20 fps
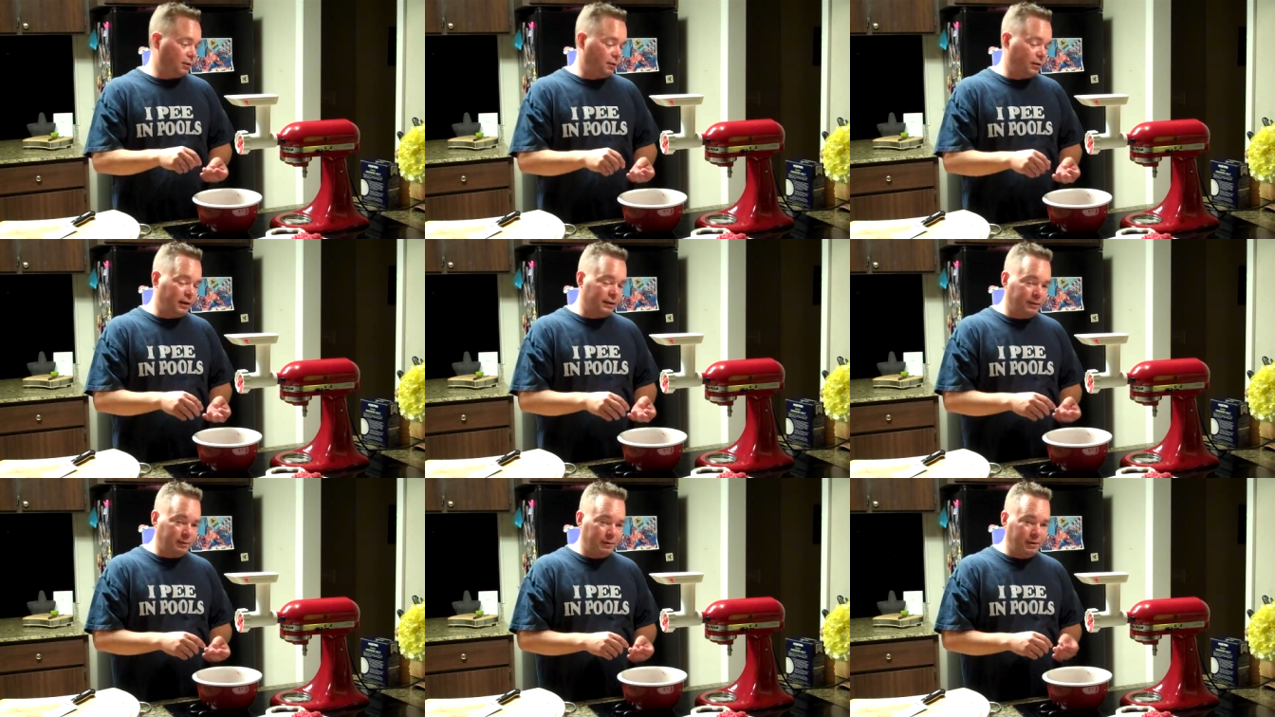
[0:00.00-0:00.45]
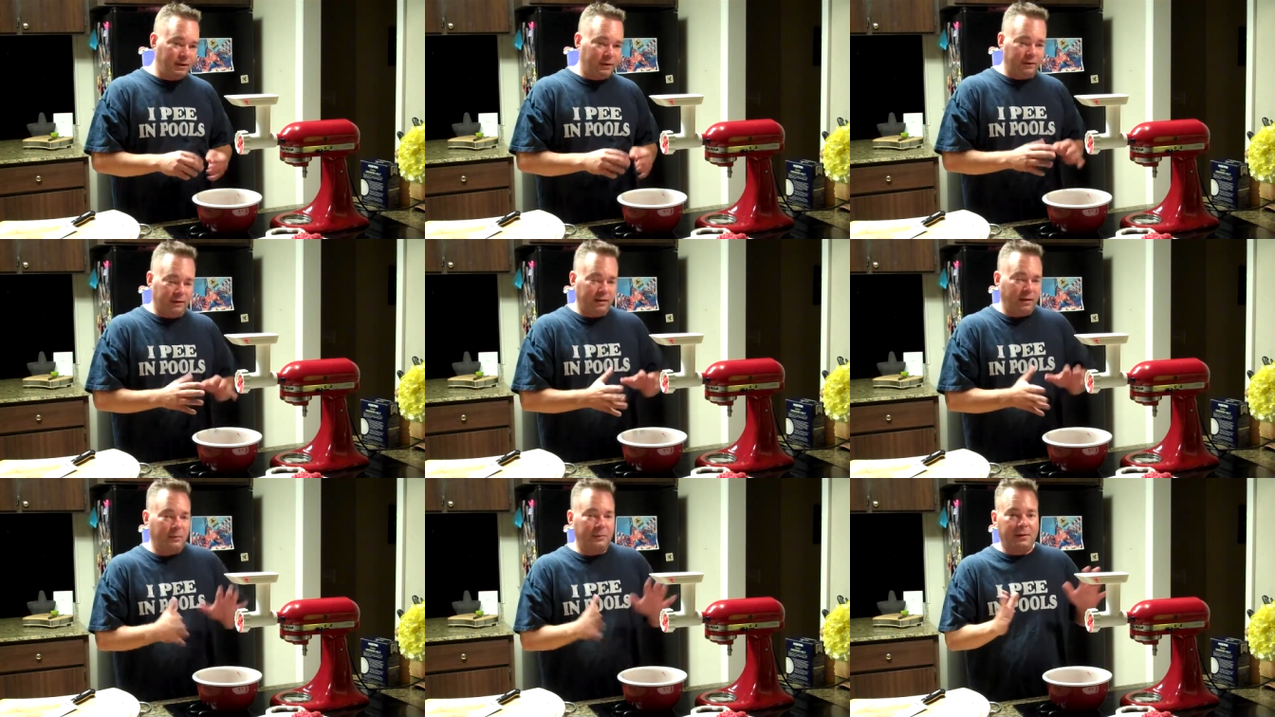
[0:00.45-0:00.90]
gravy
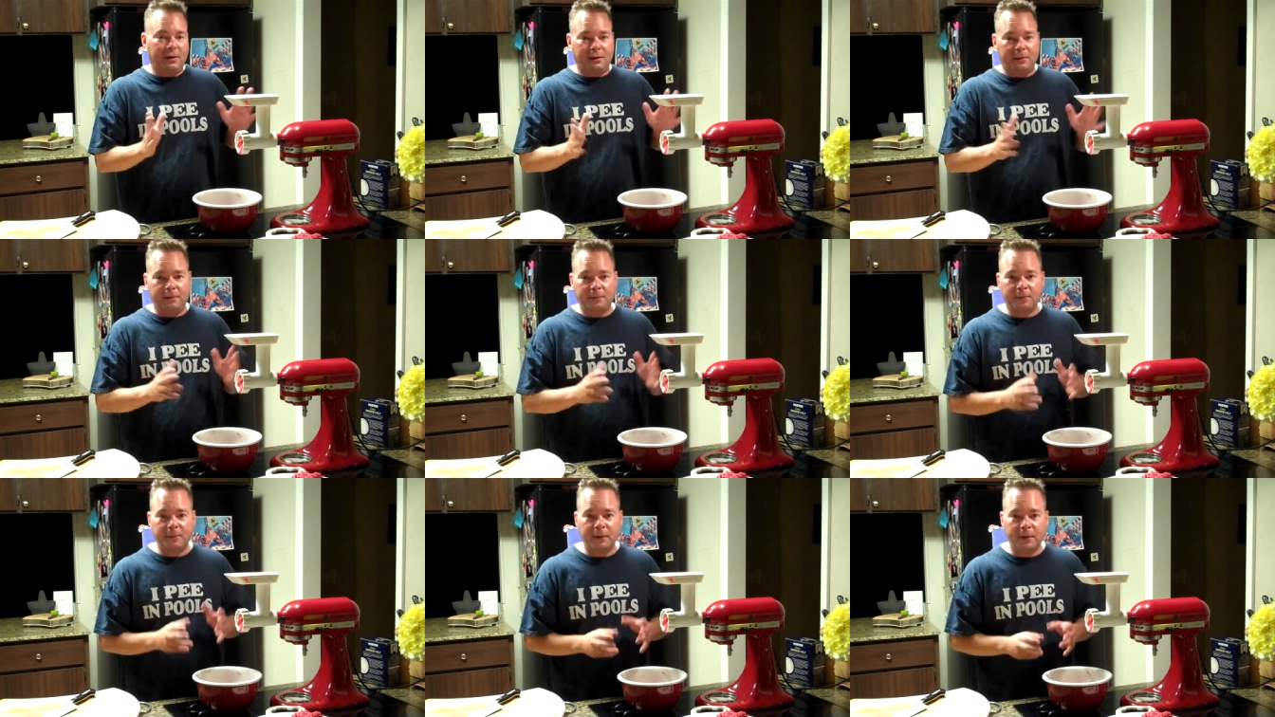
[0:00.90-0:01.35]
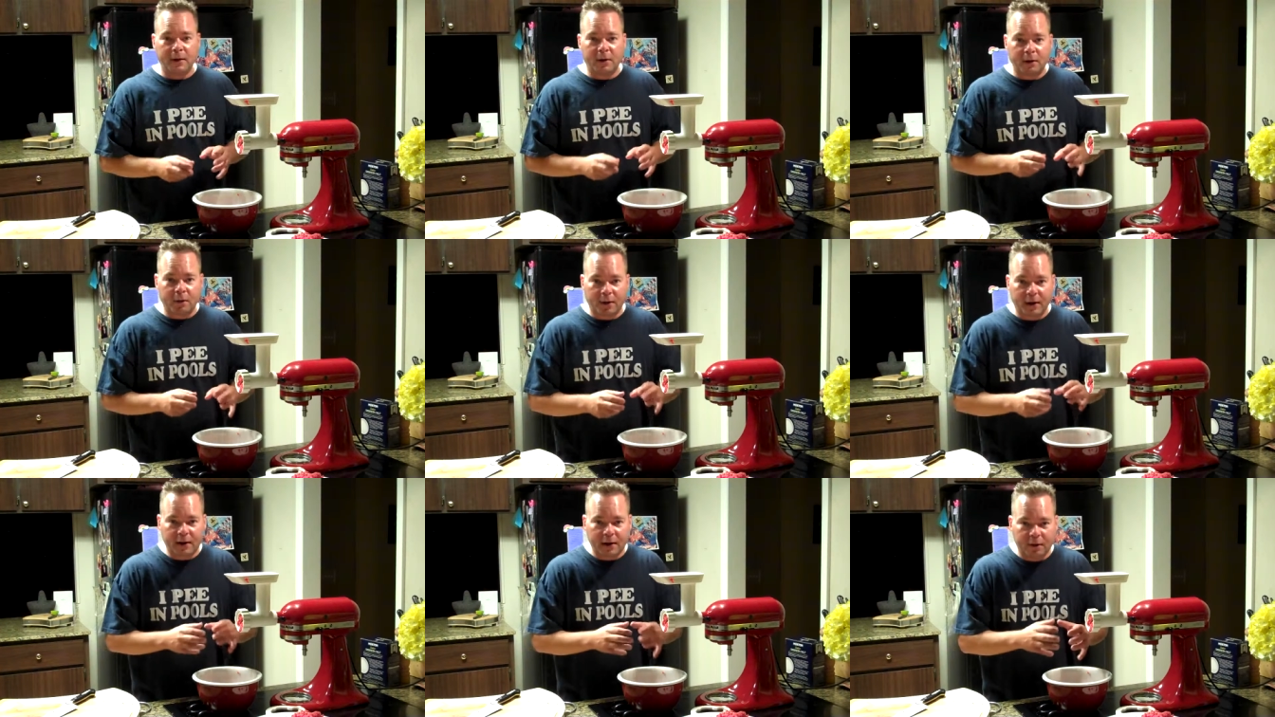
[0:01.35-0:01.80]
mix, something,
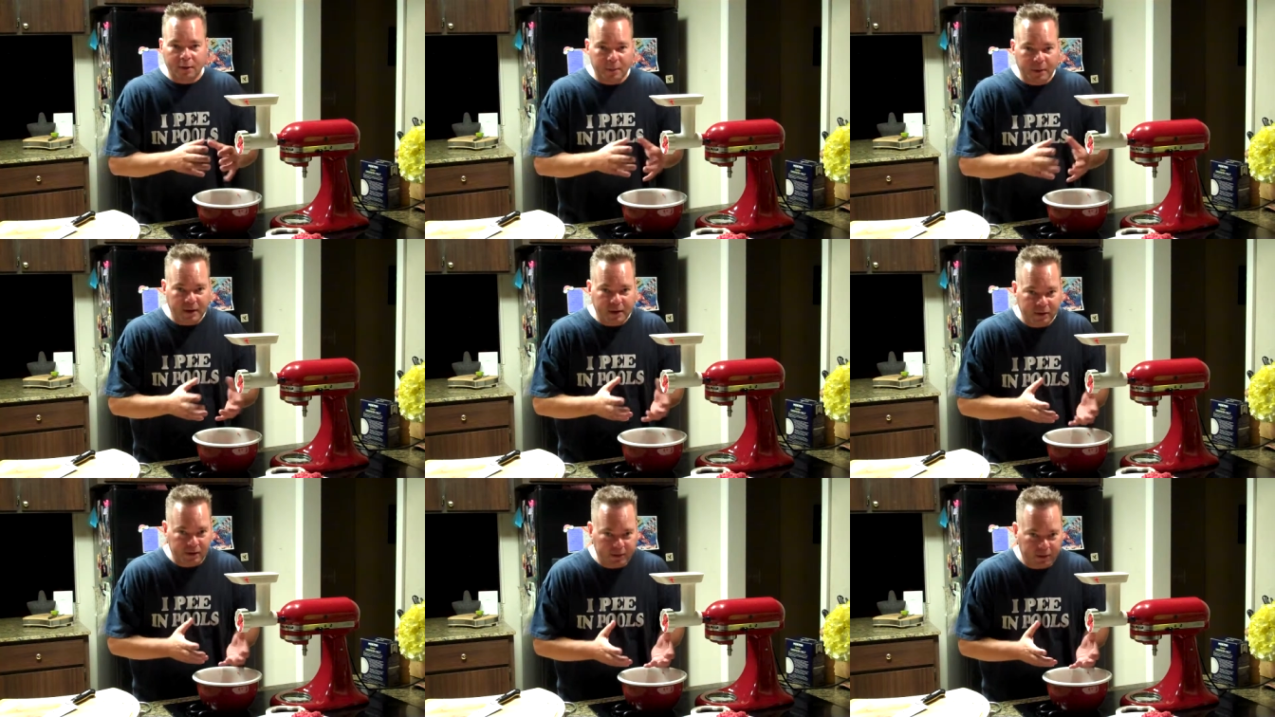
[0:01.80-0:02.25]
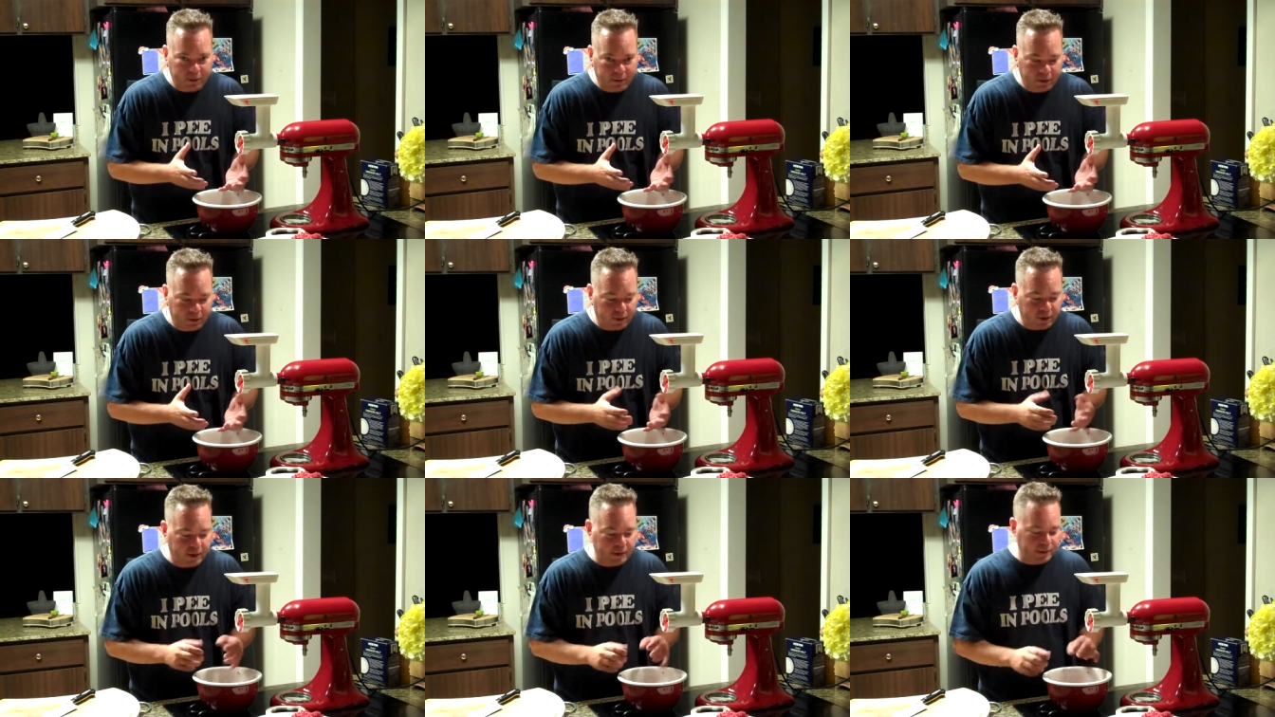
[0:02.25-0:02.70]
right? Everybody does
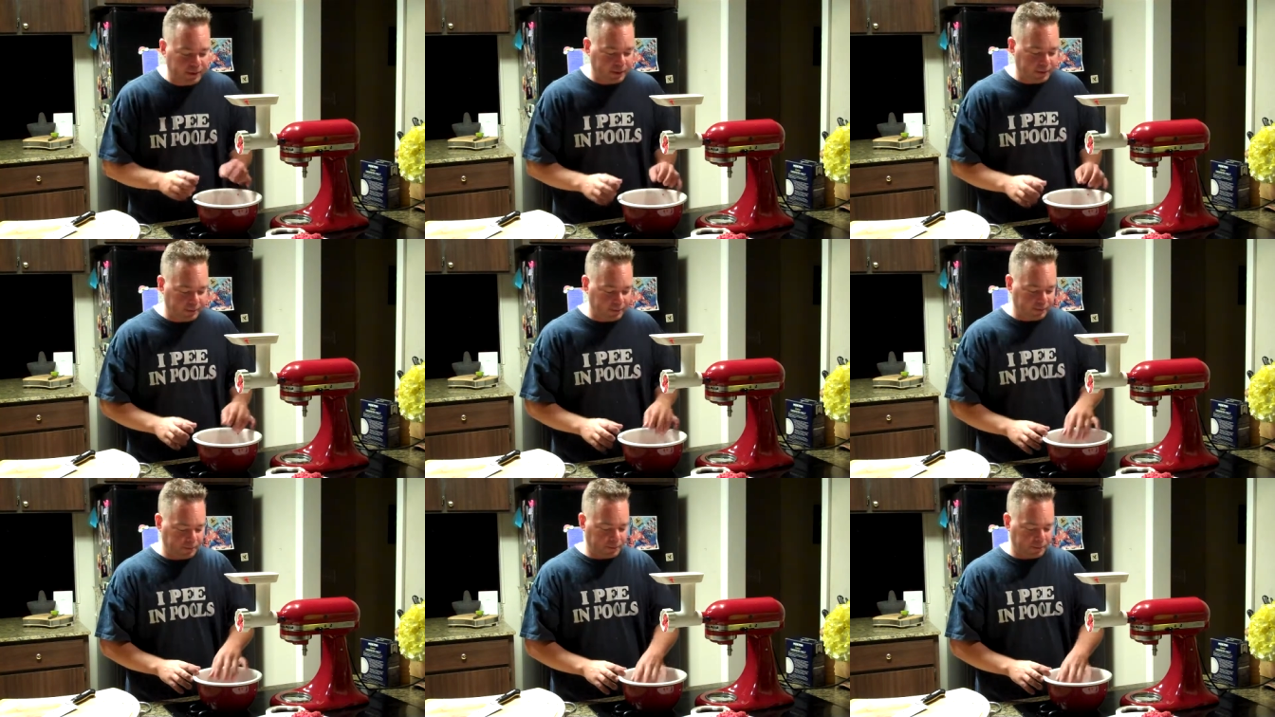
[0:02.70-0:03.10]
something crazy.